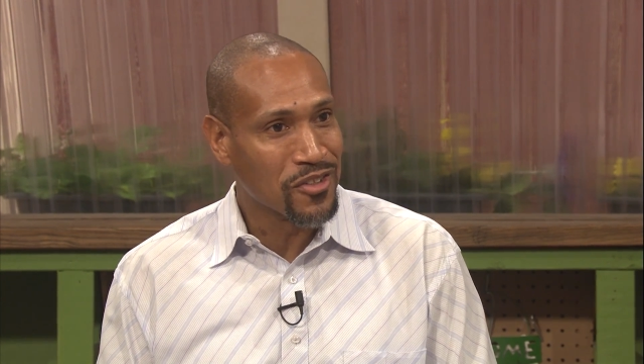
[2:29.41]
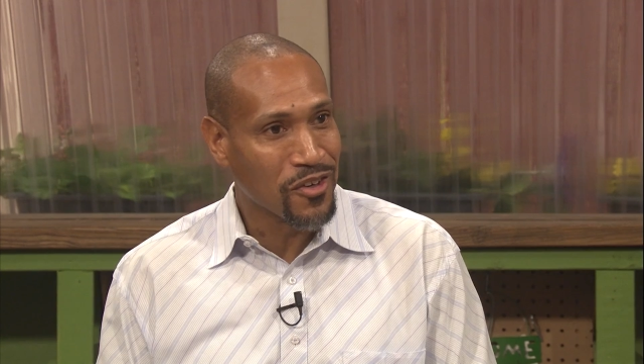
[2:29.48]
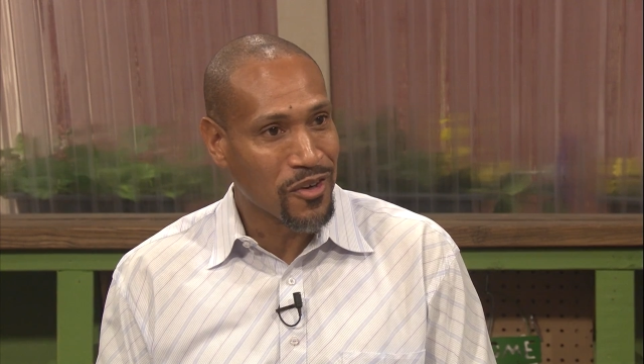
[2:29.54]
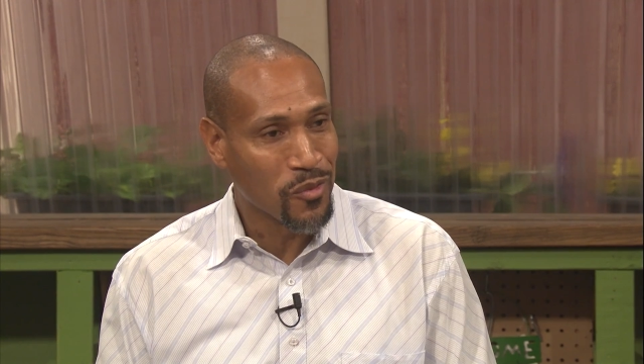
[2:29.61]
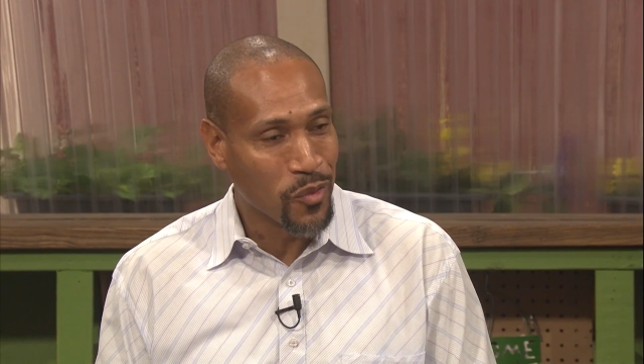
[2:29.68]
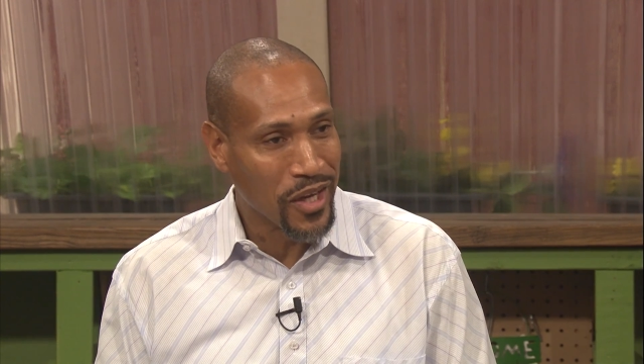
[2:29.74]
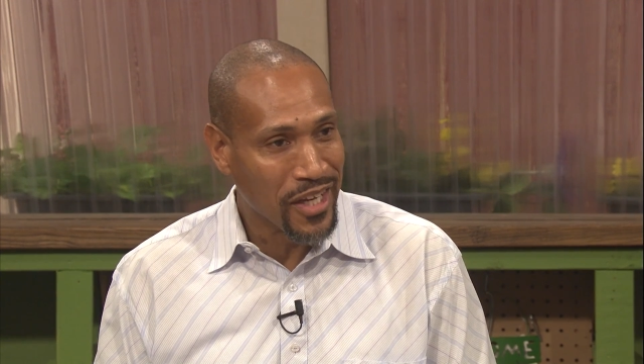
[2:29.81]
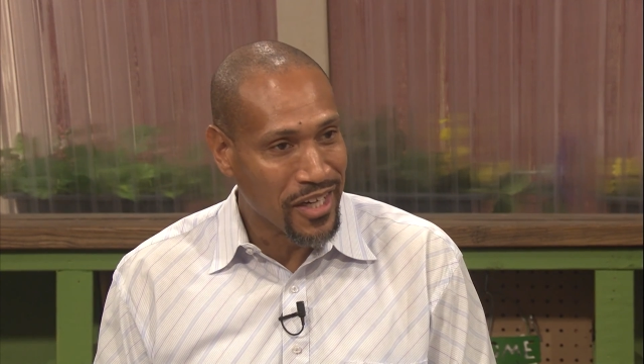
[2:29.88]
or
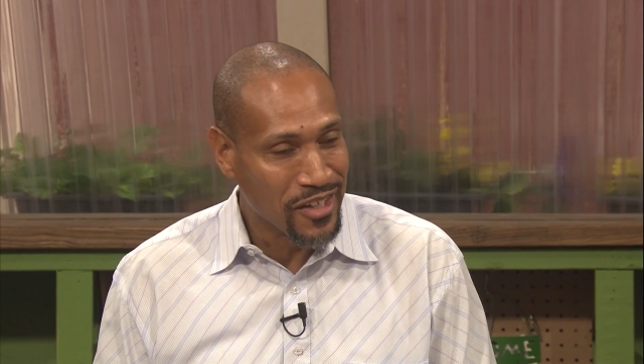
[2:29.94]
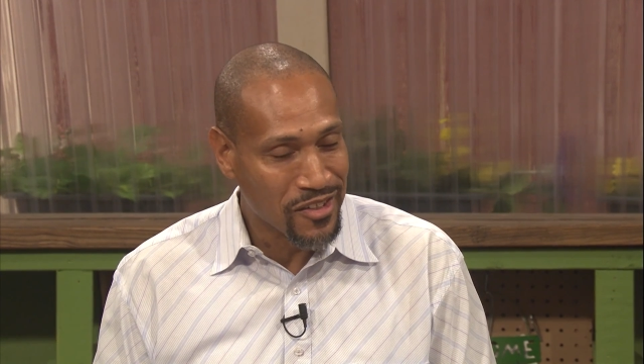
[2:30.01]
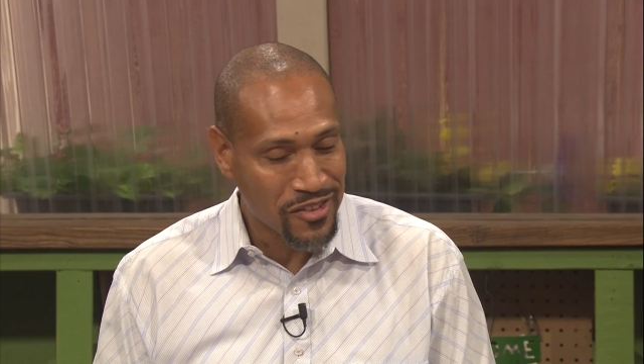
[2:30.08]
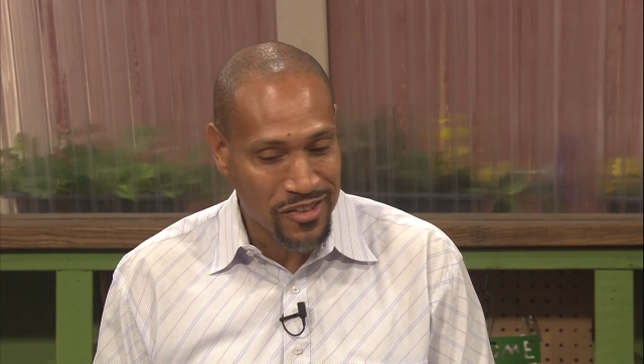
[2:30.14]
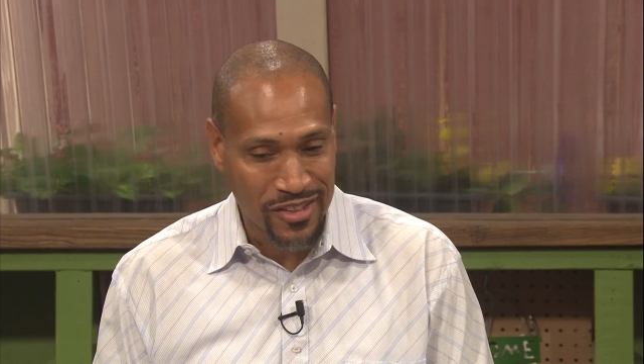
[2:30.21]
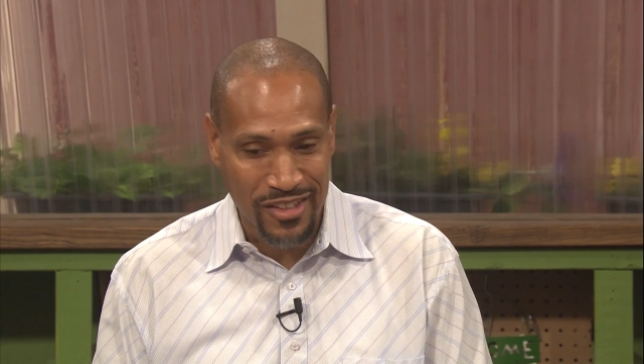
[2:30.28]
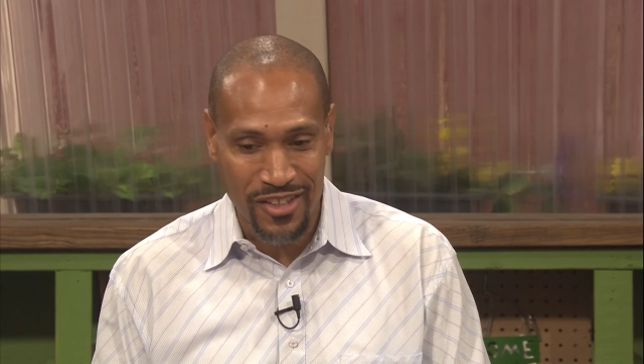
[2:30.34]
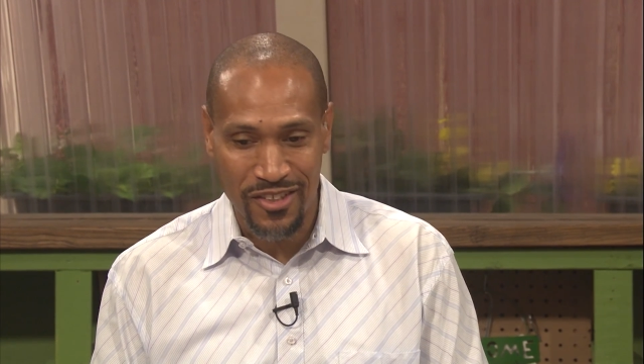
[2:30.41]
weed
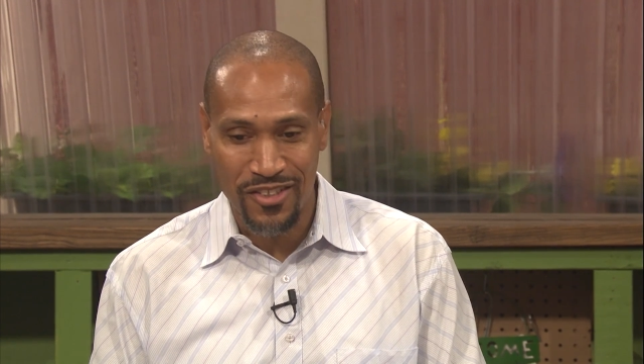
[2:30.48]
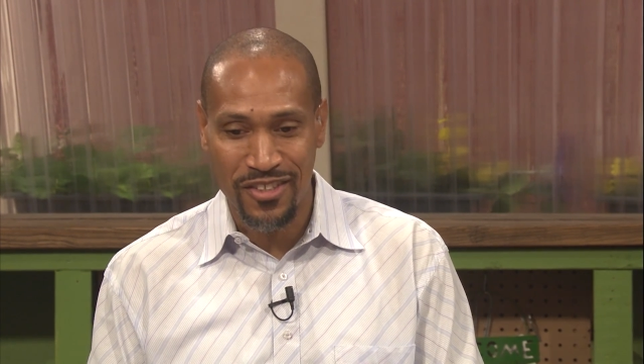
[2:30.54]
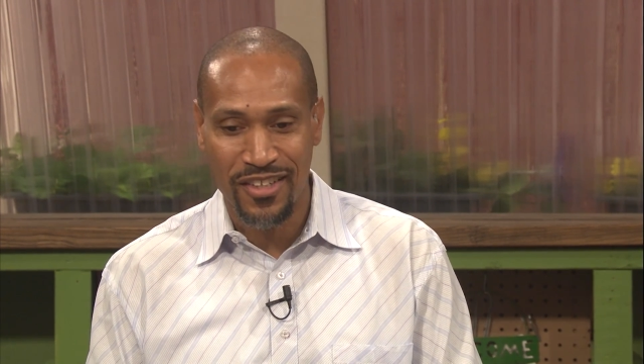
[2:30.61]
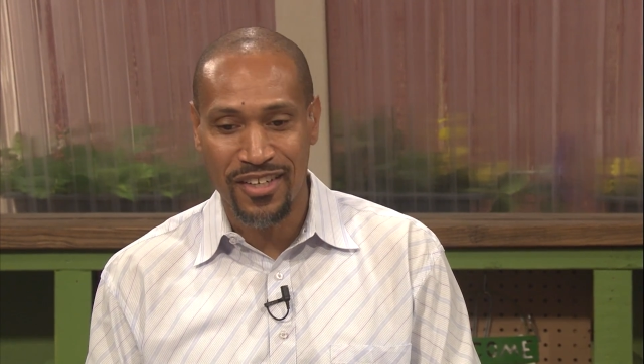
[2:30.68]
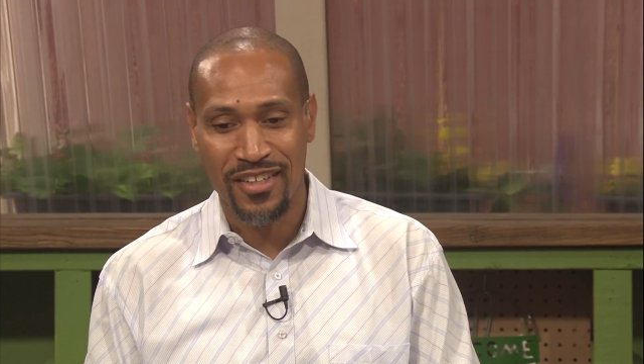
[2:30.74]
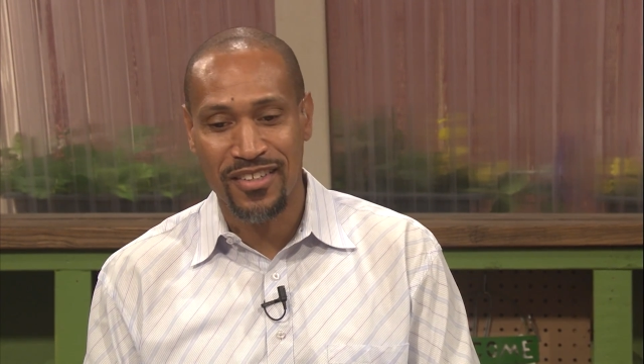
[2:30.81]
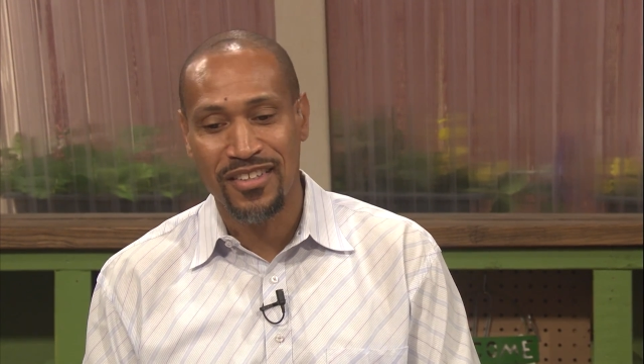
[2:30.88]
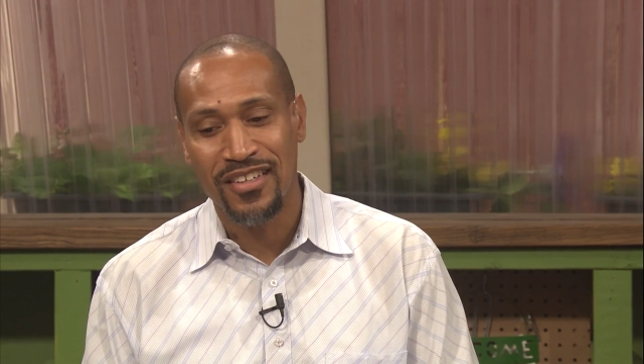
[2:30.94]
eaters, you know, into
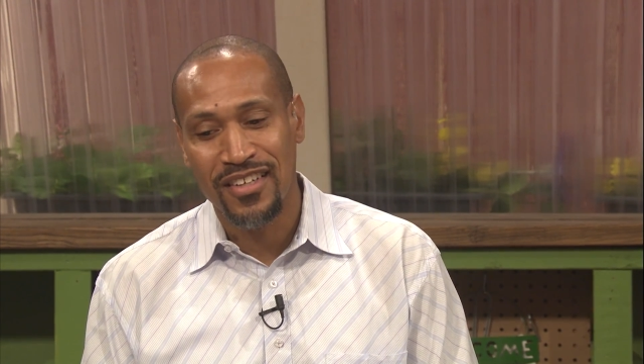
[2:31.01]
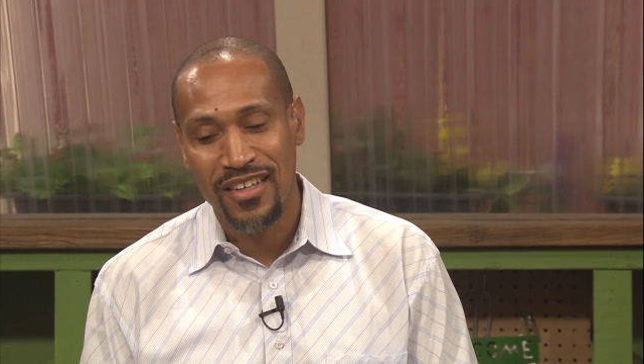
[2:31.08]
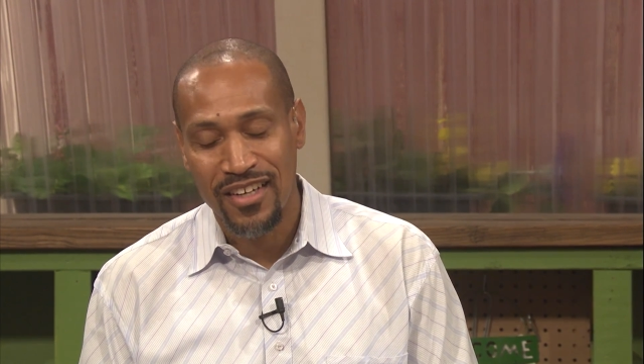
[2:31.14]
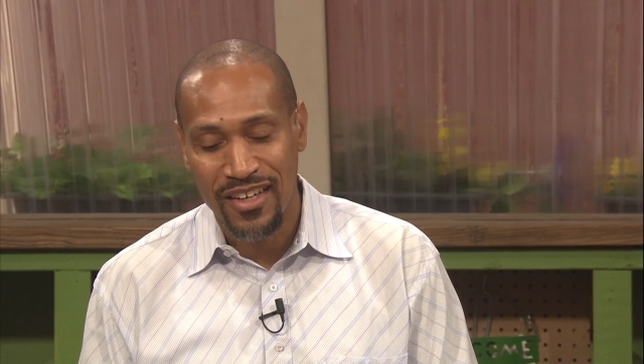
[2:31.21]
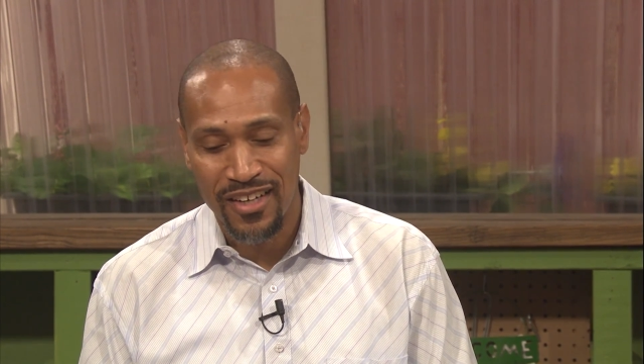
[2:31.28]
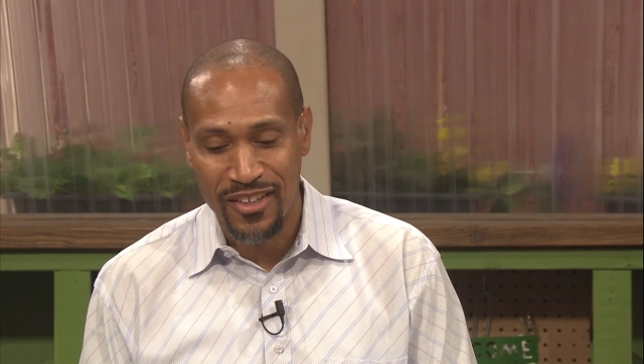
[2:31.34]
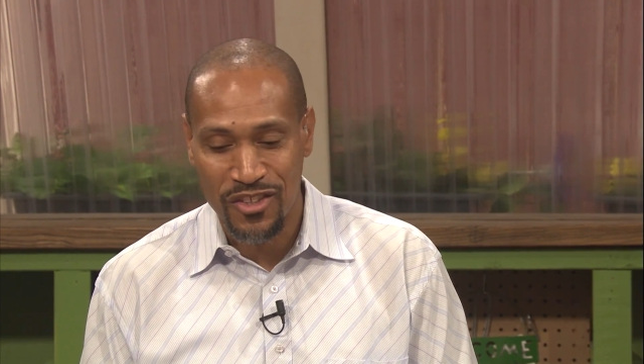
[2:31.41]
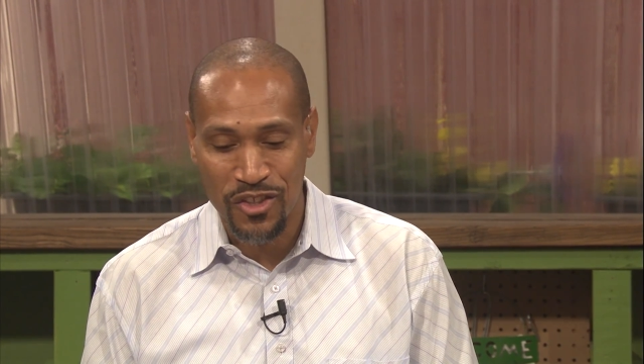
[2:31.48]
that
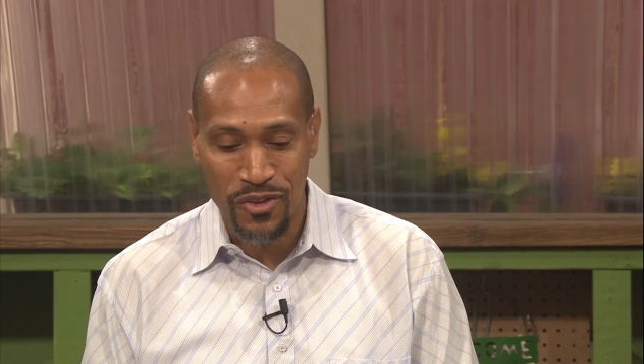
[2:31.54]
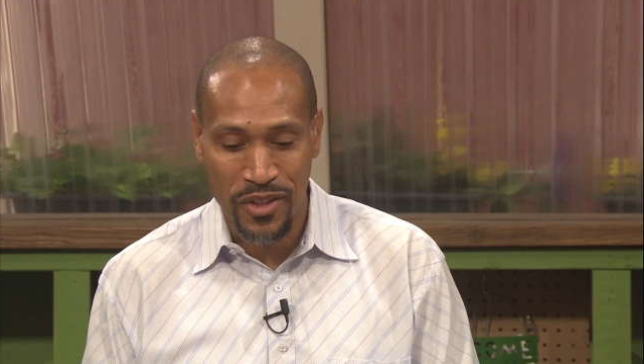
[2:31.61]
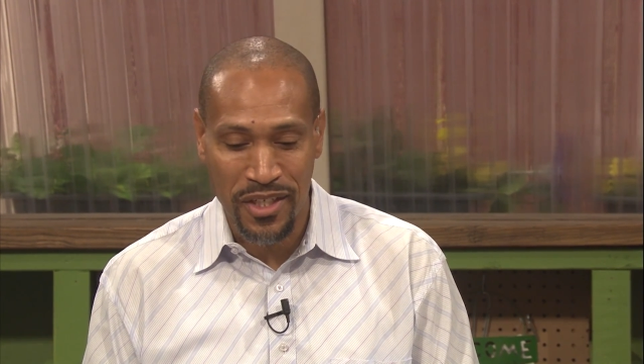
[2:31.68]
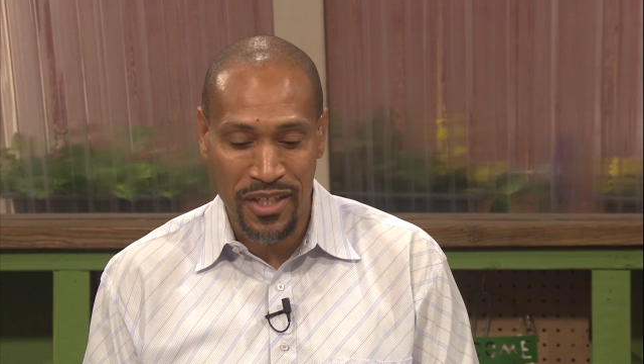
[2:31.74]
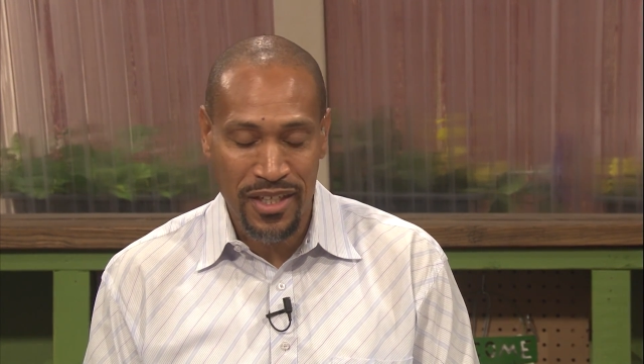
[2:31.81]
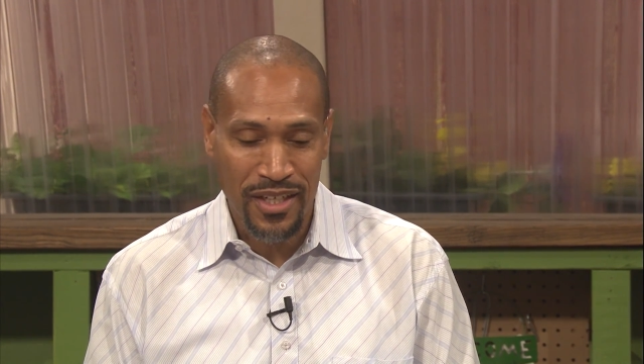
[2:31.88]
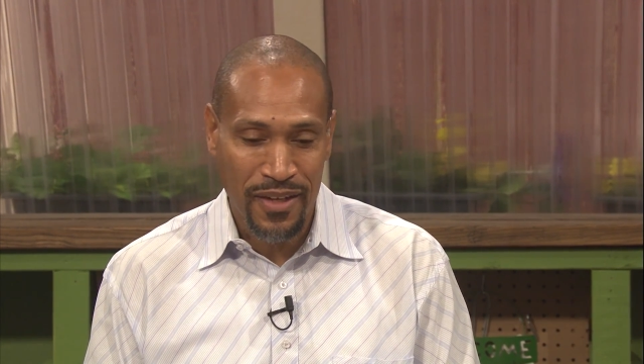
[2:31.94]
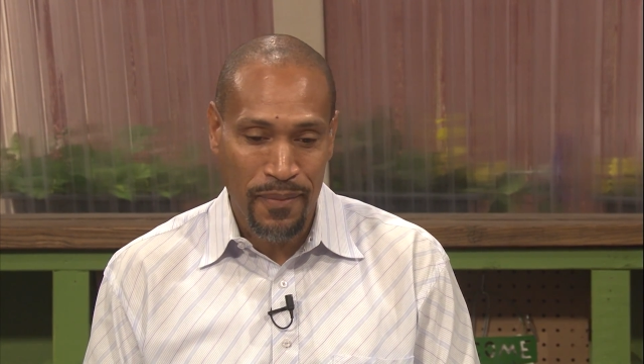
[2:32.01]
uh, tree.